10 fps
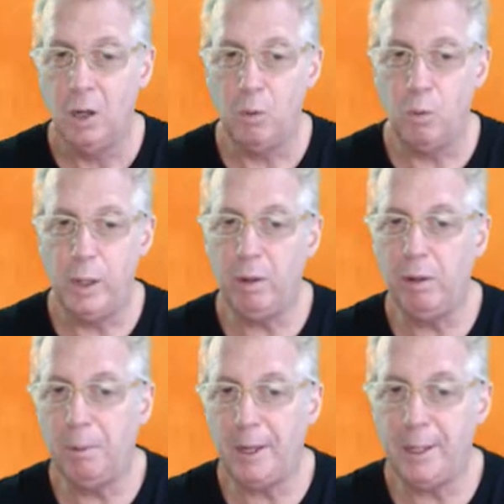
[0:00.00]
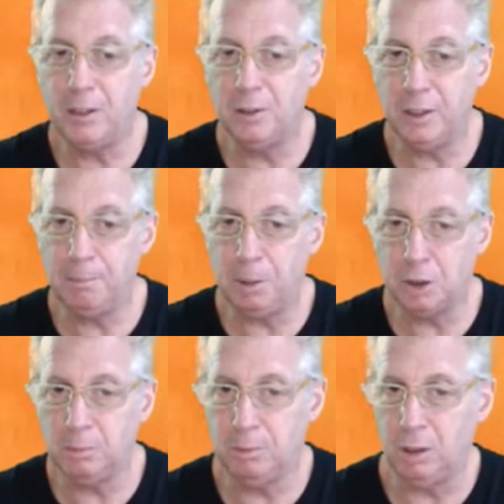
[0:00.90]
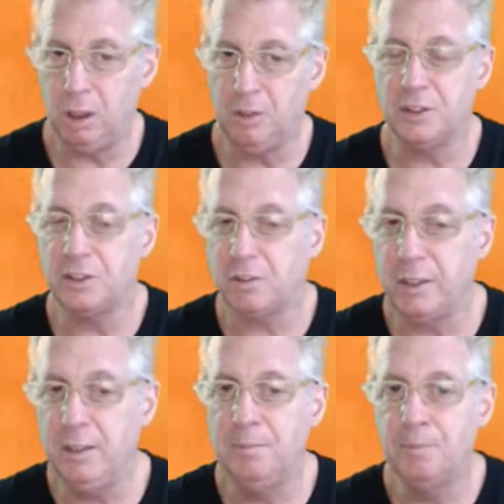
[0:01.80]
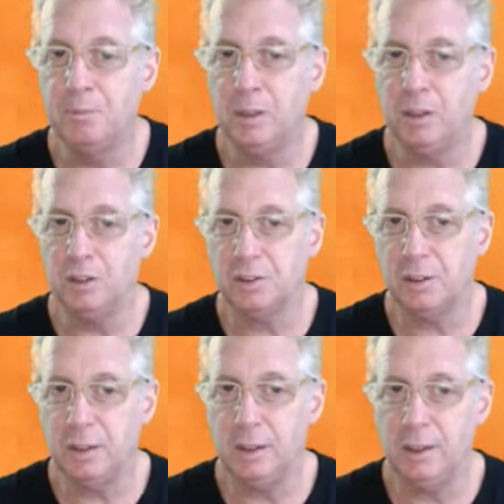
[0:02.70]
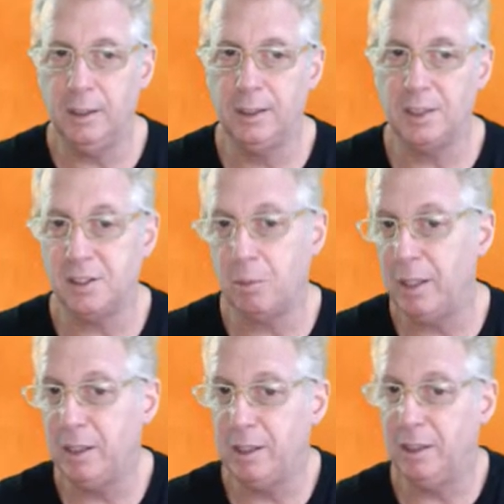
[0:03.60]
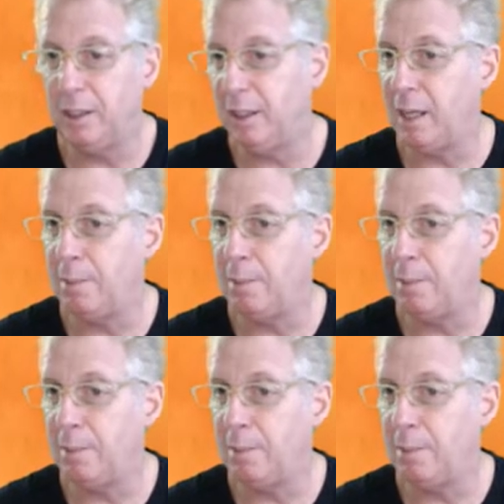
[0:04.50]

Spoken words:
We will be playing on the bottom of the screen because that's the way the game